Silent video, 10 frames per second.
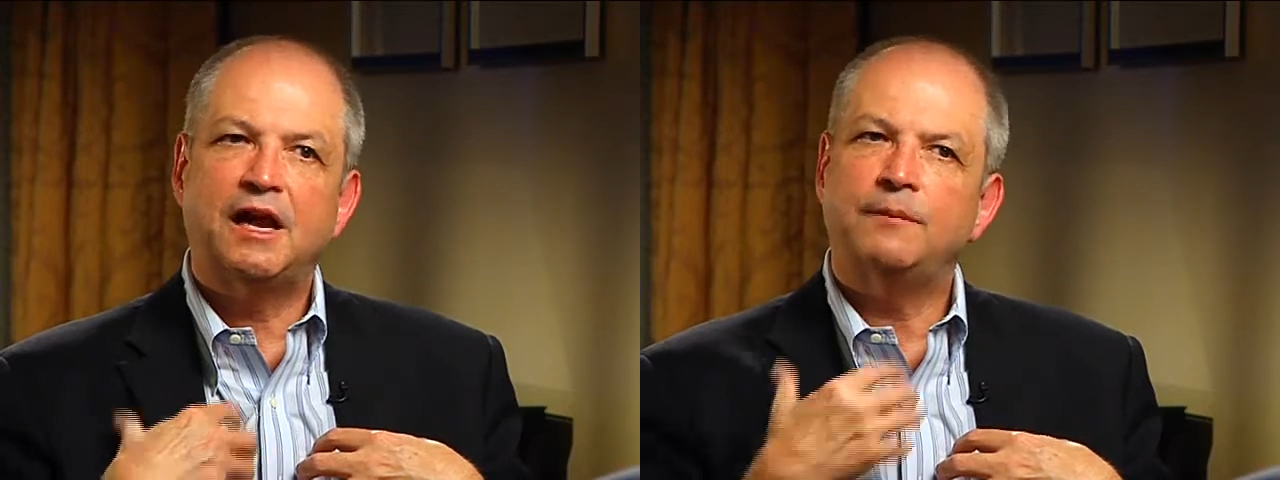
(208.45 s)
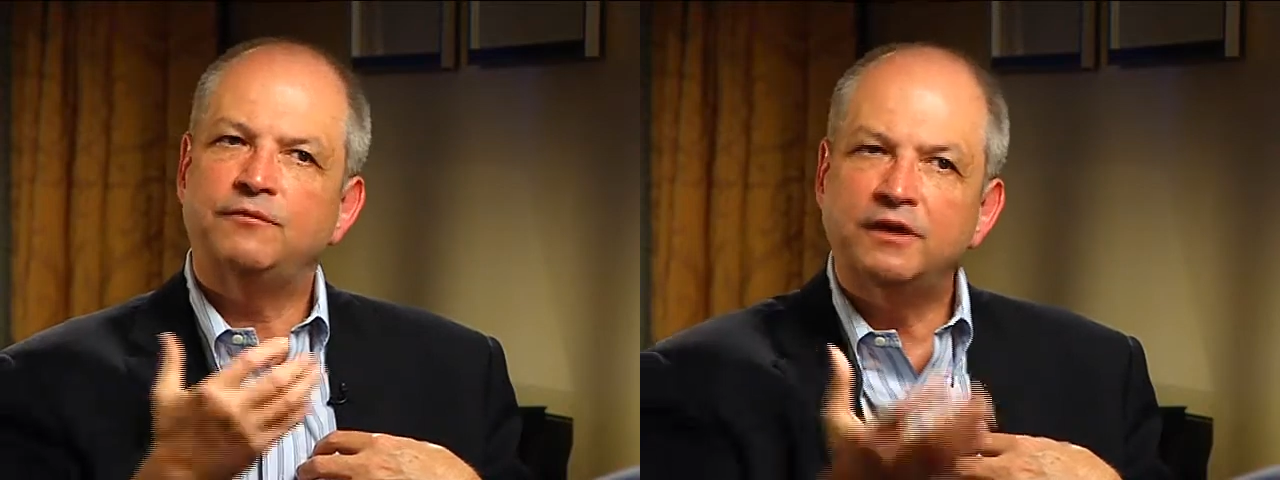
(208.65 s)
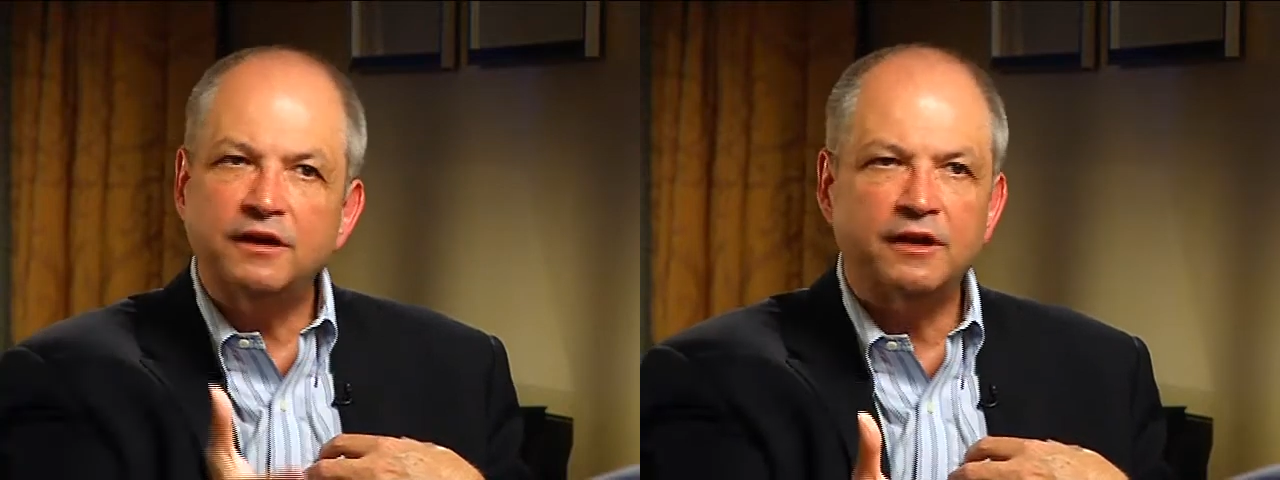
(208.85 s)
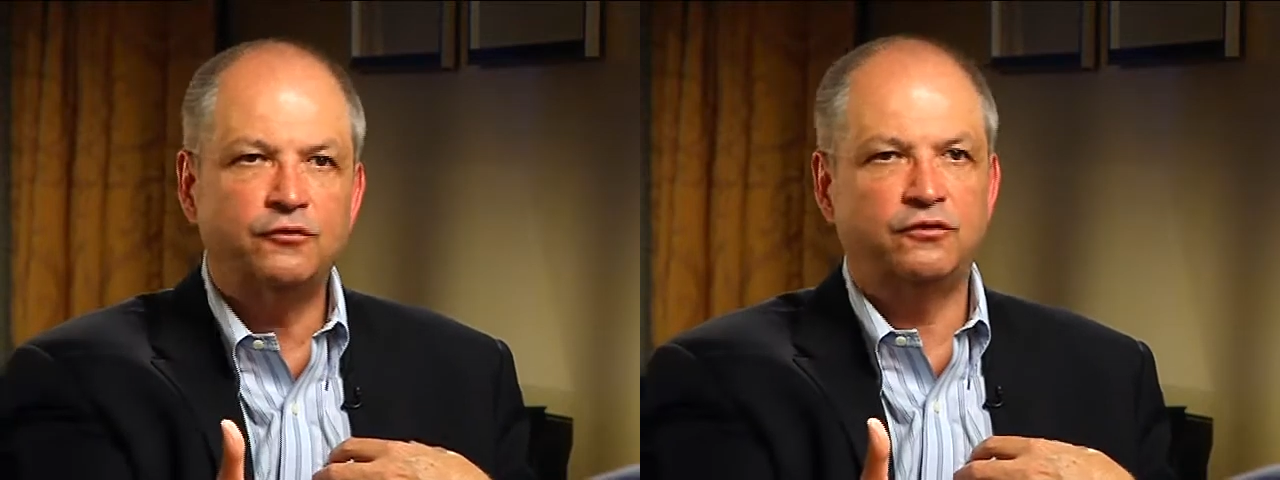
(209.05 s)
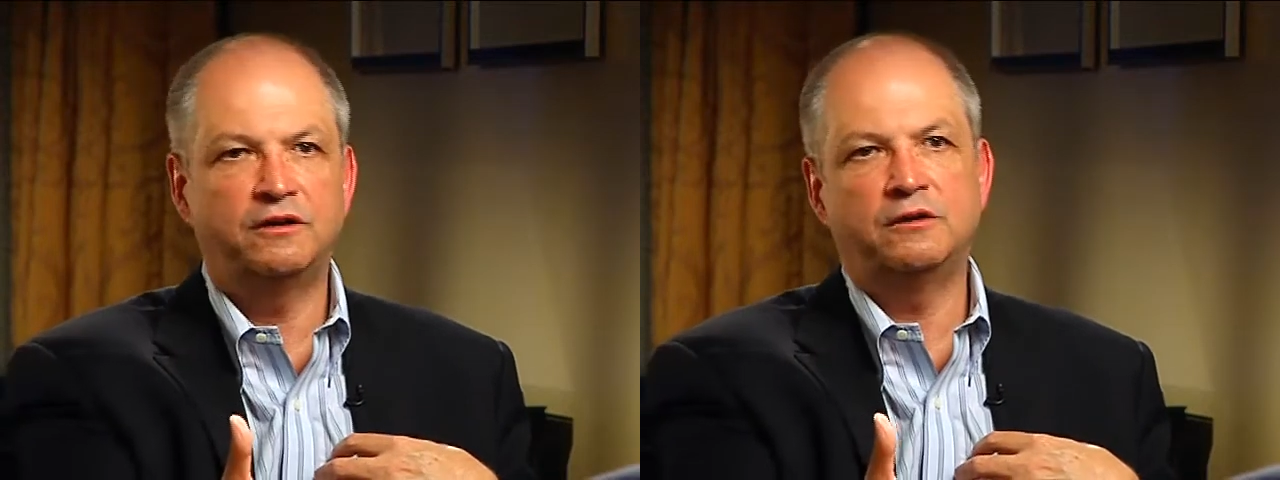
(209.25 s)
I'm very
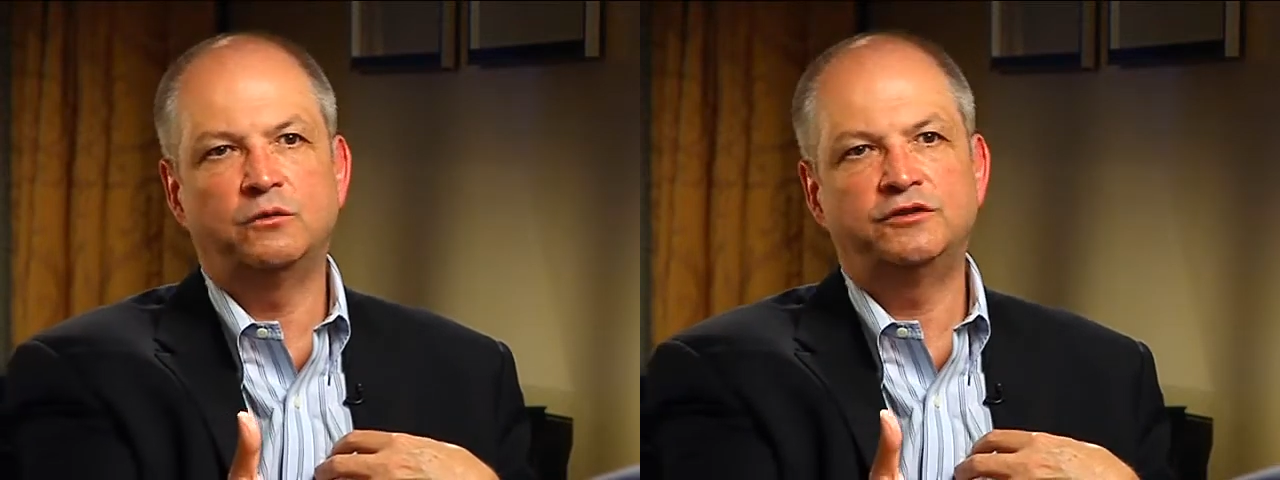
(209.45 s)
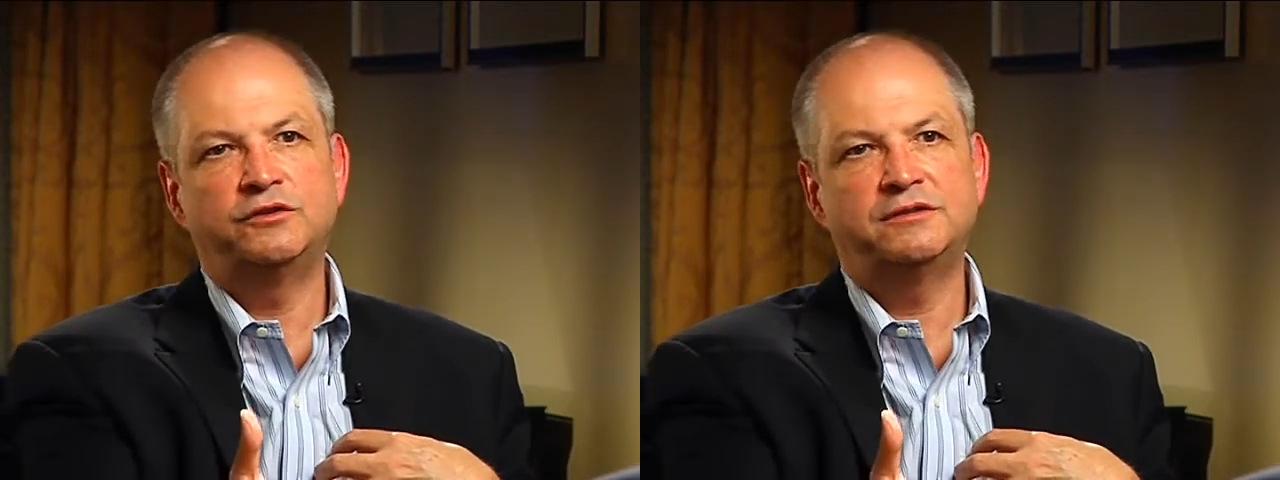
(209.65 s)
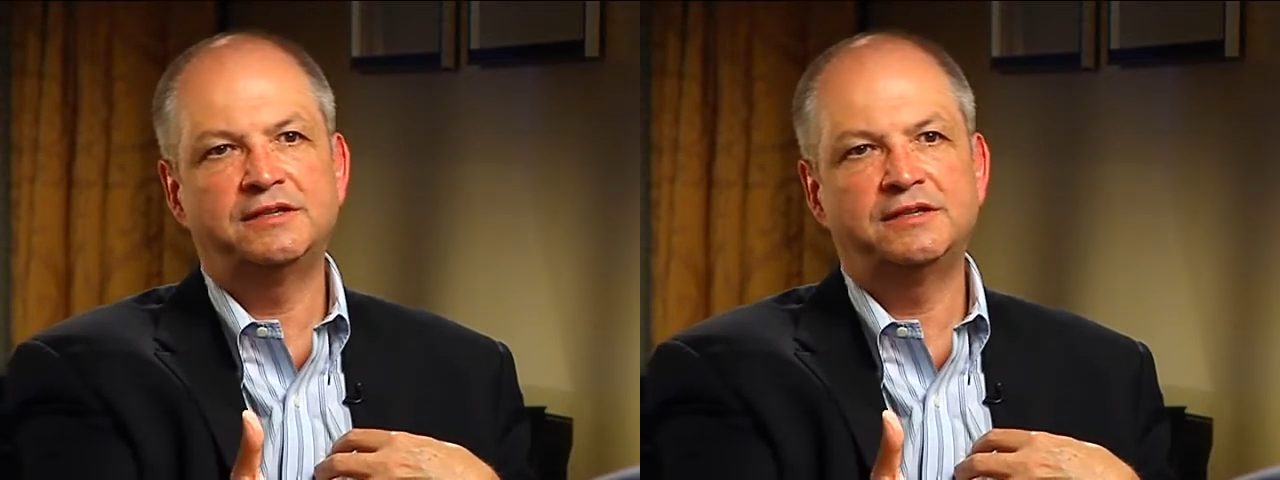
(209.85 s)
interested in what you